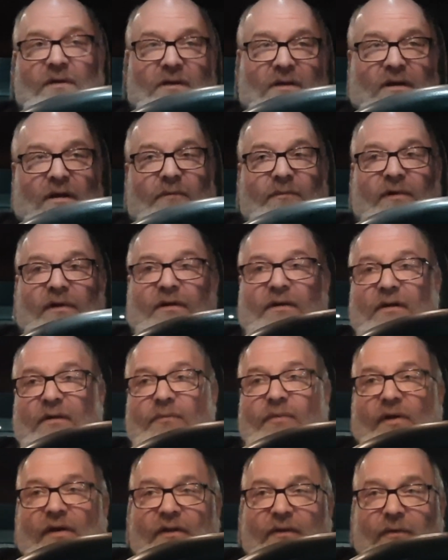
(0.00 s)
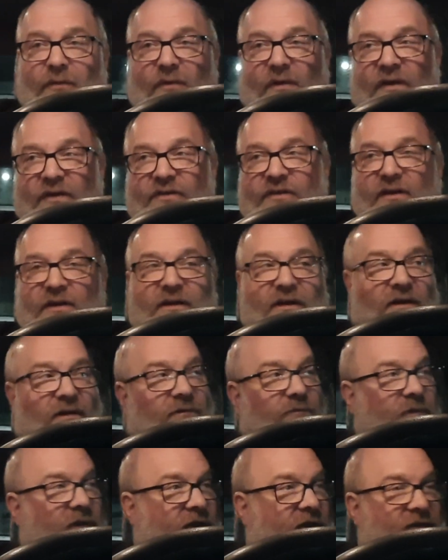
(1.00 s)
I'm not going to bother washing
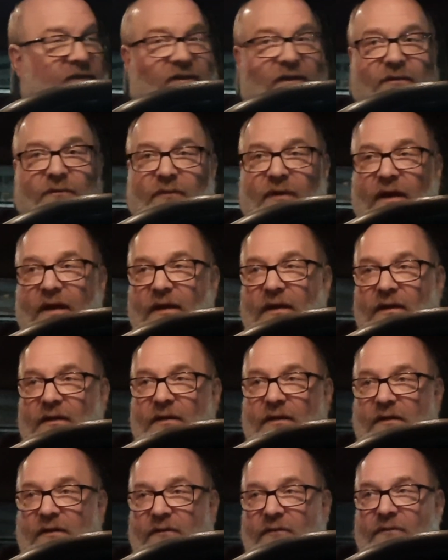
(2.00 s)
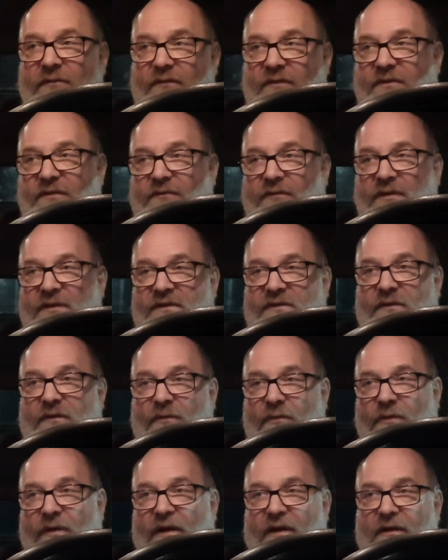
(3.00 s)
it because it rained and the streets are
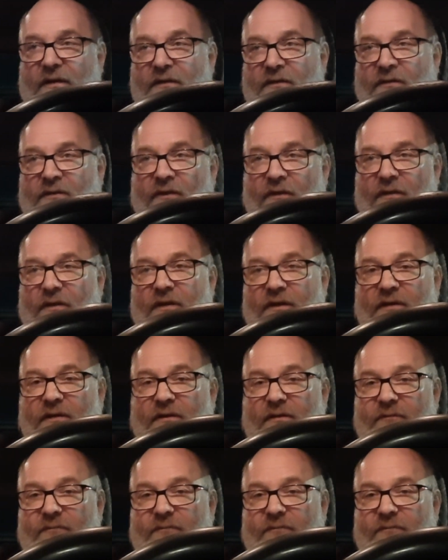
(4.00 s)
wet and dirty,